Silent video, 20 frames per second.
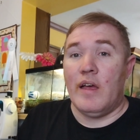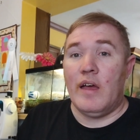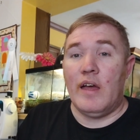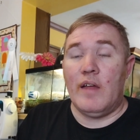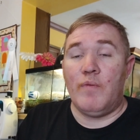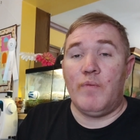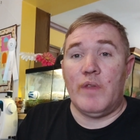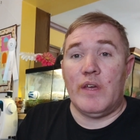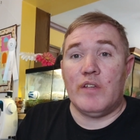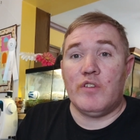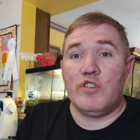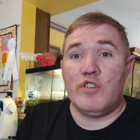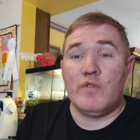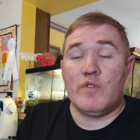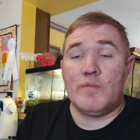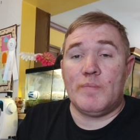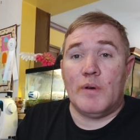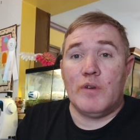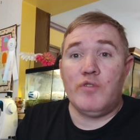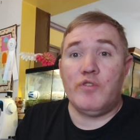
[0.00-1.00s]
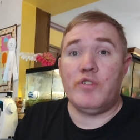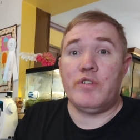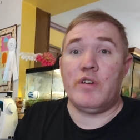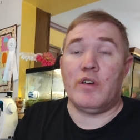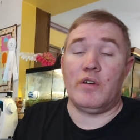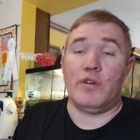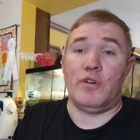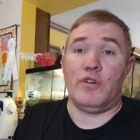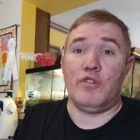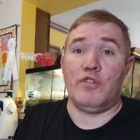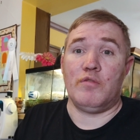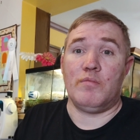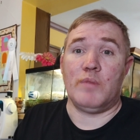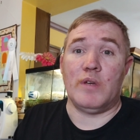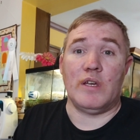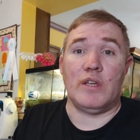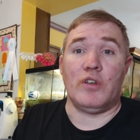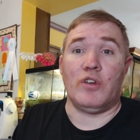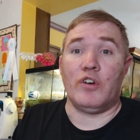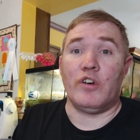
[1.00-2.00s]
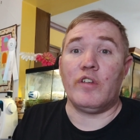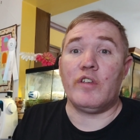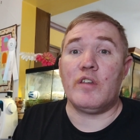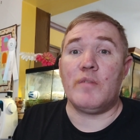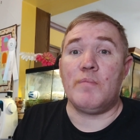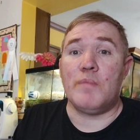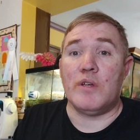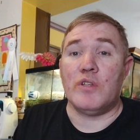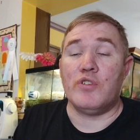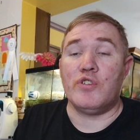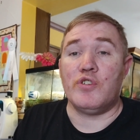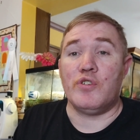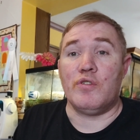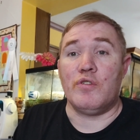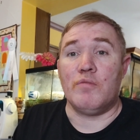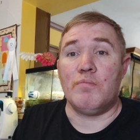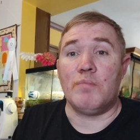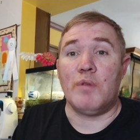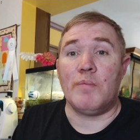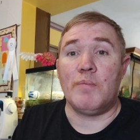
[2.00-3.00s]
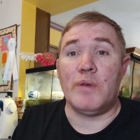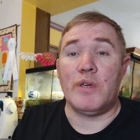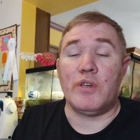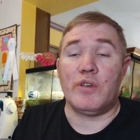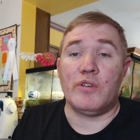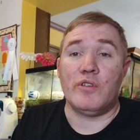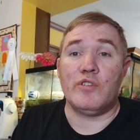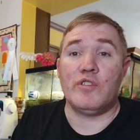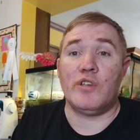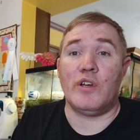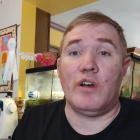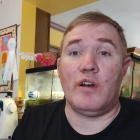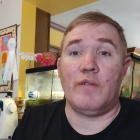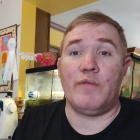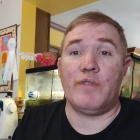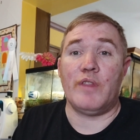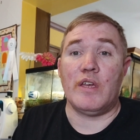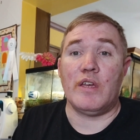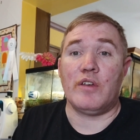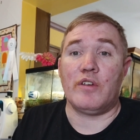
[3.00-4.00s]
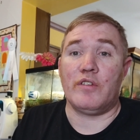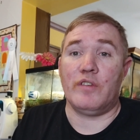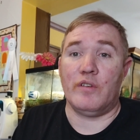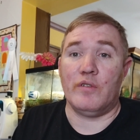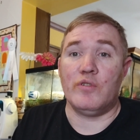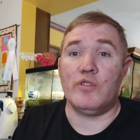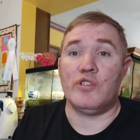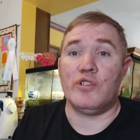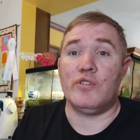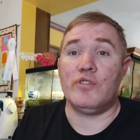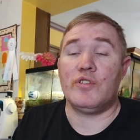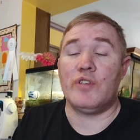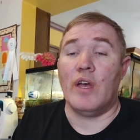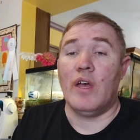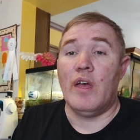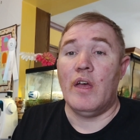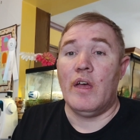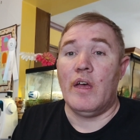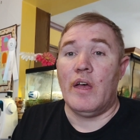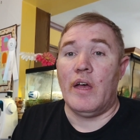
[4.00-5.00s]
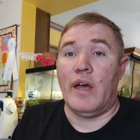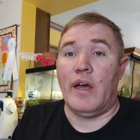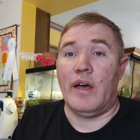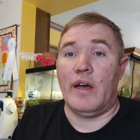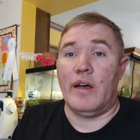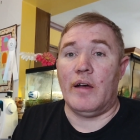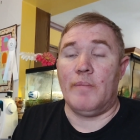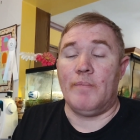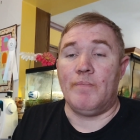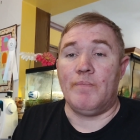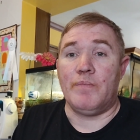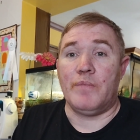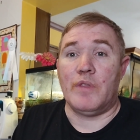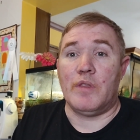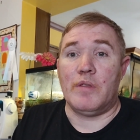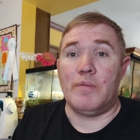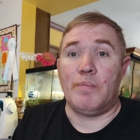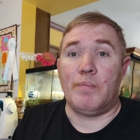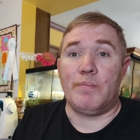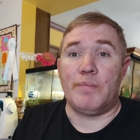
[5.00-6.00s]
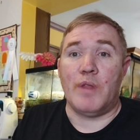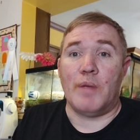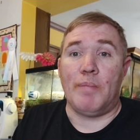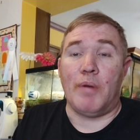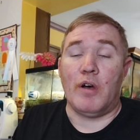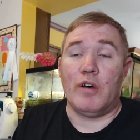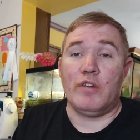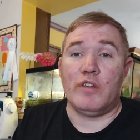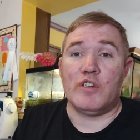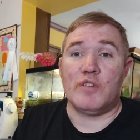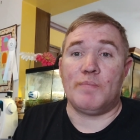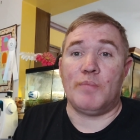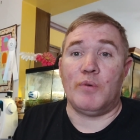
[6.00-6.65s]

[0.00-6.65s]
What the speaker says: And then she was supposed to go home in early to mid-June, but because of the closures, the Polish